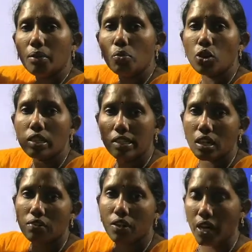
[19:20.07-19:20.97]
moles
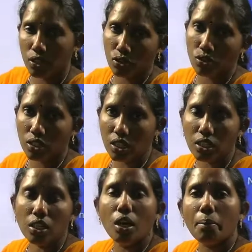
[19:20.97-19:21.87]
of hydrogen
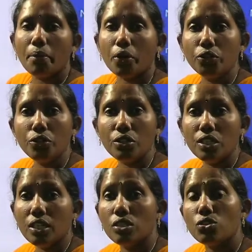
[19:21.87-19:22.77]

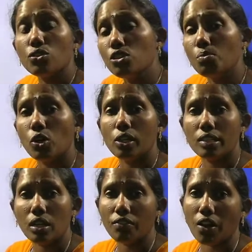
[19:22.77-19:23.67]
produces 2
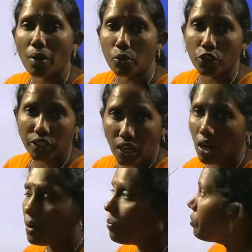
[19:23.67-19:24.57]
moles of
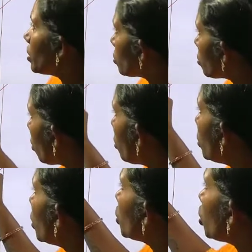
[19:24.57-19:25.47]
ammonia.
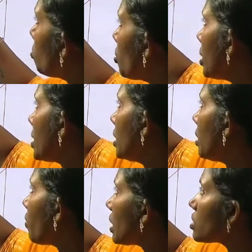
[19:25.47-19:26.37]
So 2 moles. In
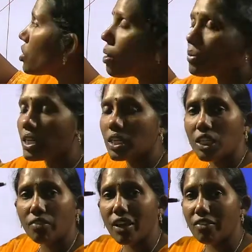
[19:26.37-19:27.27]
the first option
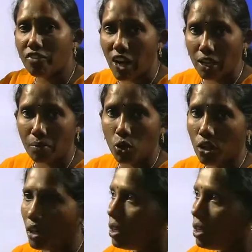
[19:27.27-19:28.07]
given 1 mole.